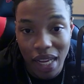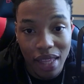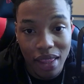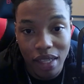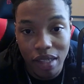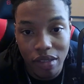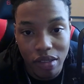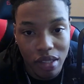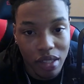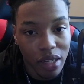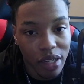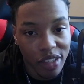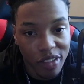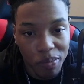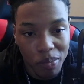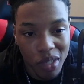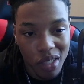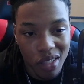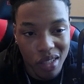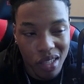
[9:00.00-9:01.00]
least the next
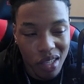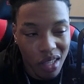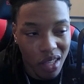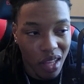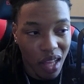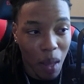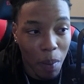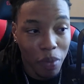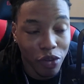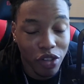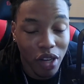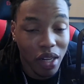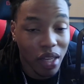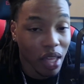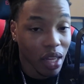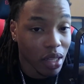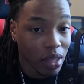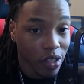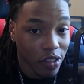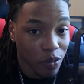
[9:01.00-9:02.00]
month. I'm gonna try to
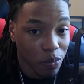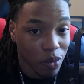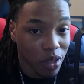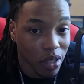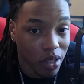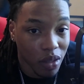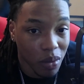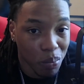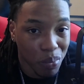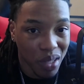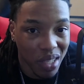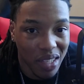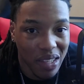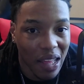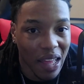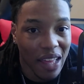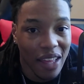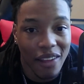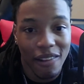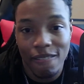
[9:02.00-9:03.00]
get it this month, but
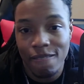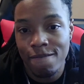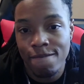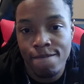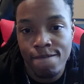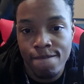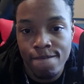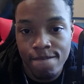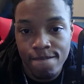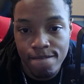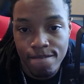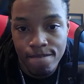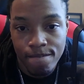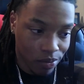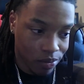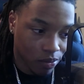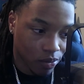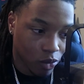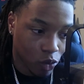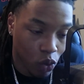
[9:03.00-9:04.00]
hey
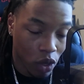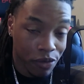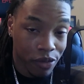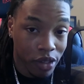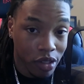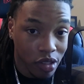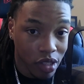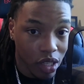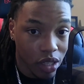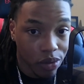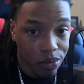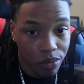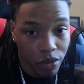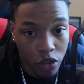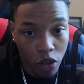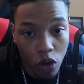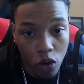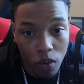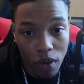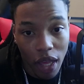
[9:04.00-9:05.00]
we finna see.
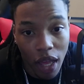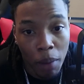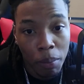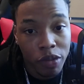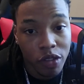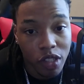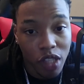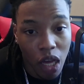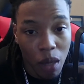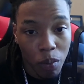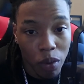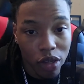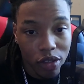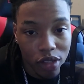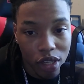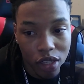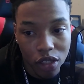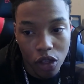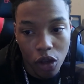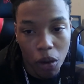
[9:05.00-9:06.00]
So I'm gonna see y'all boys
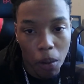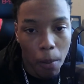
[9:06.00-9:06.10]
later though.